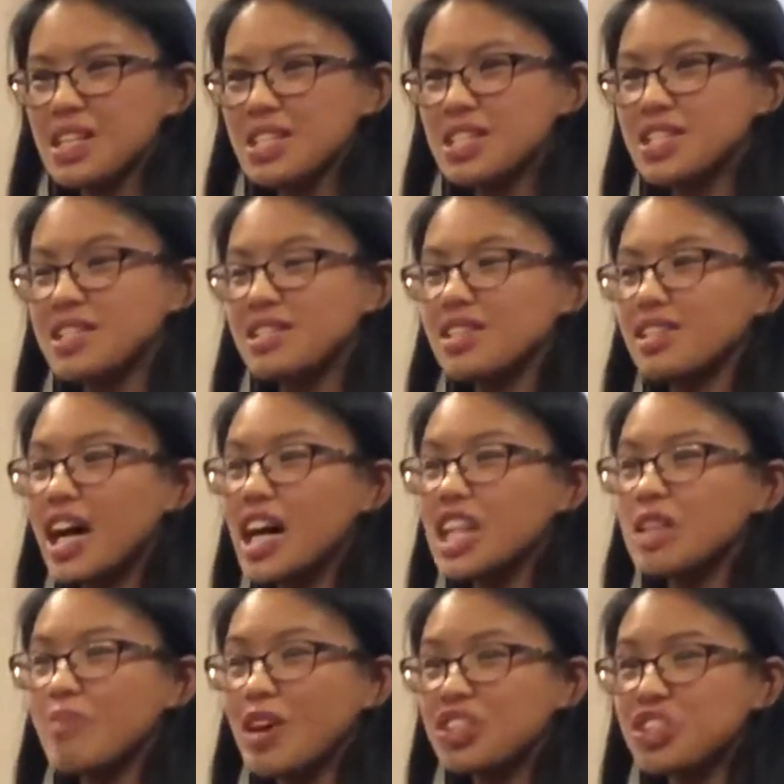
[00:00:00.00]
He still had
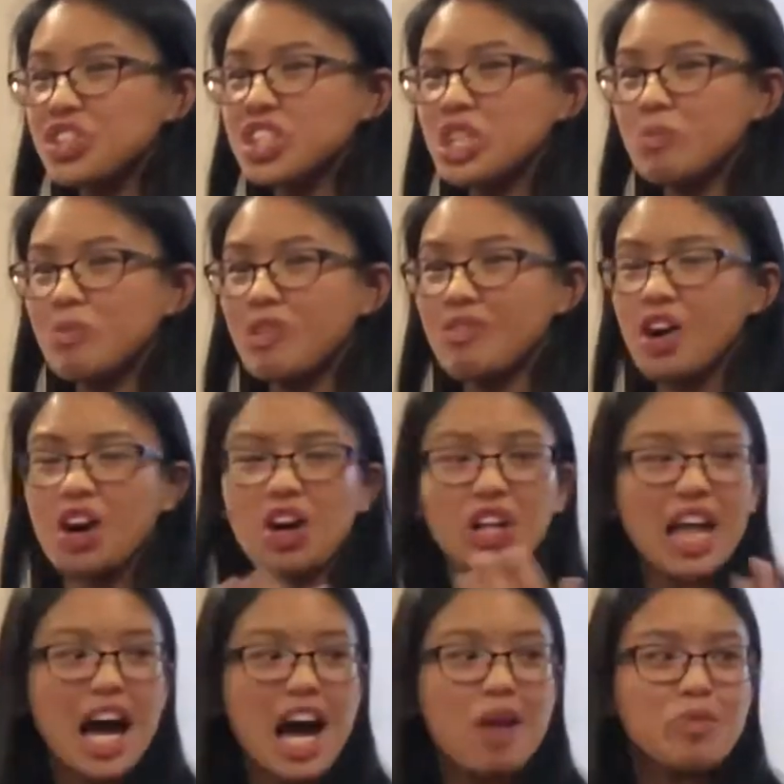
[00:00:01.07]
the mentorship of
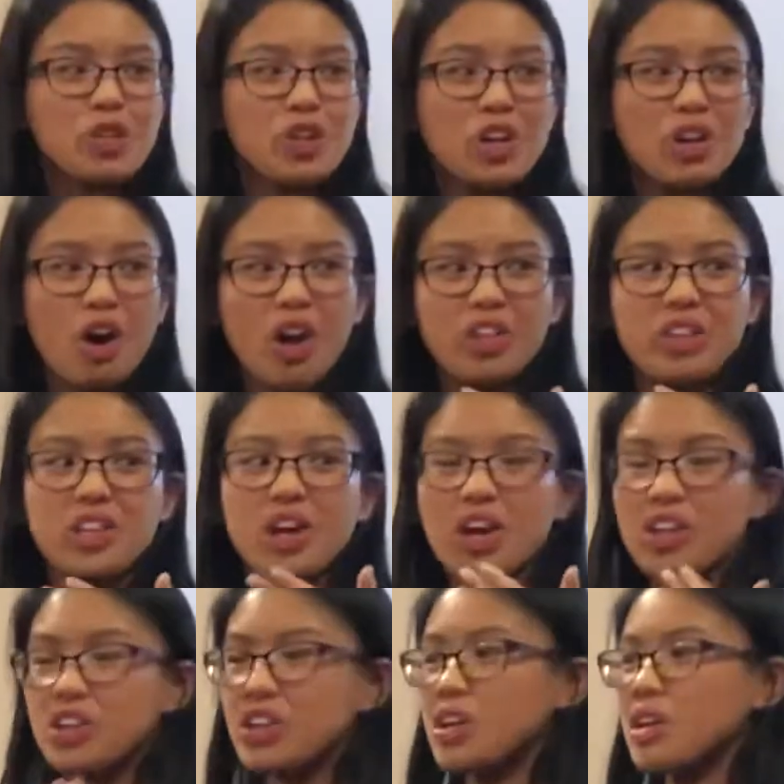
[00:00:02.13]
Uncle Abner and all the
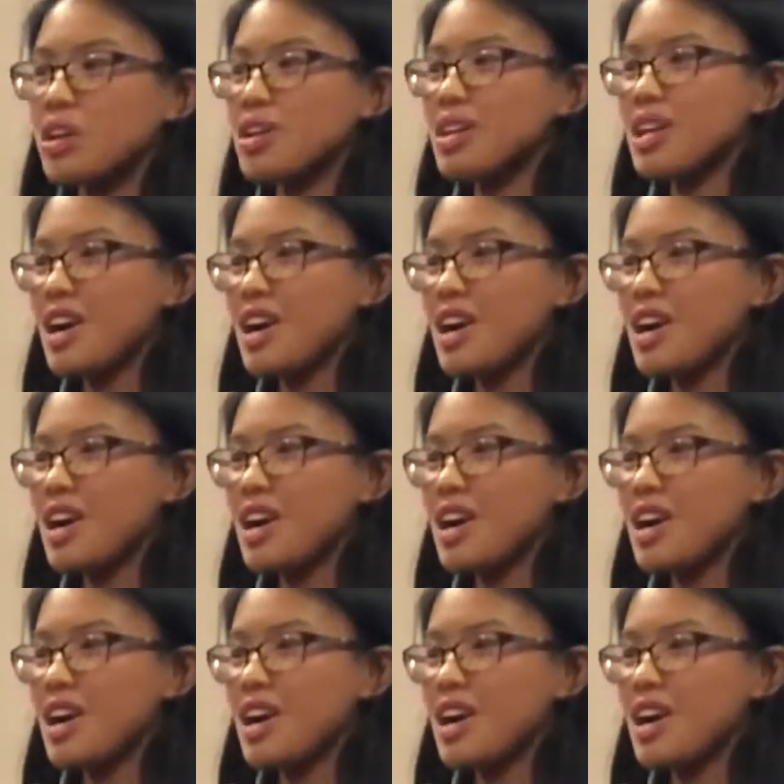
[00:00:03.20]
other